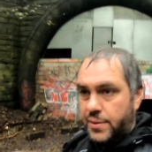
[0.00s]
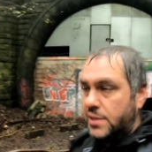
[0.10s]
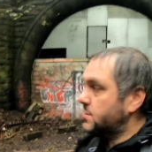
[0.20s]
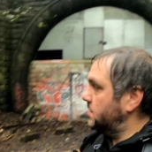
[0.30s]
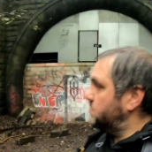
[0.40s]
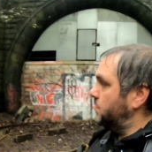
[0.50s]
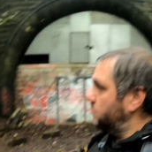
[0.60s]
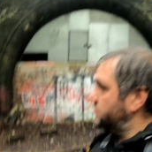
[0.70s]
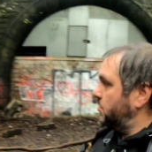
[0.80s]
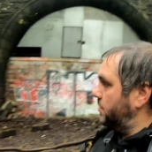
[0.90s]
me since we
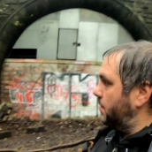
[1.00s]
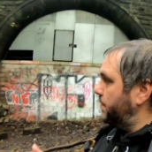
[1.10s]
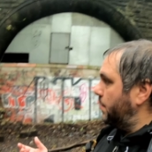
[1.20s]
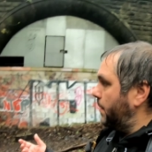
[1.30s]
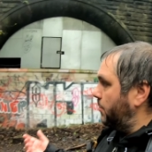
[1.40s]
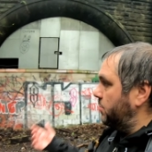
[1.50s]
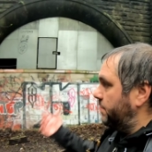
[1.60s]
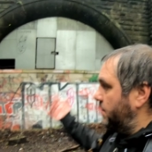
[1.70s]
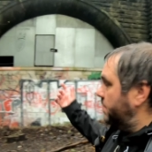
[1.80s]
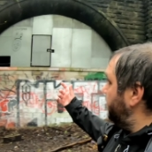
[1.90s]
were stood on that big mound of
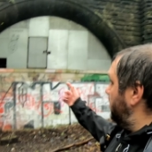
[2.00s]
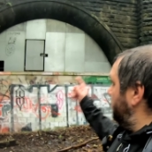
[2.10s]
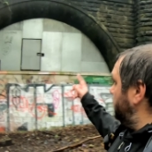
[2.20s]
earth at the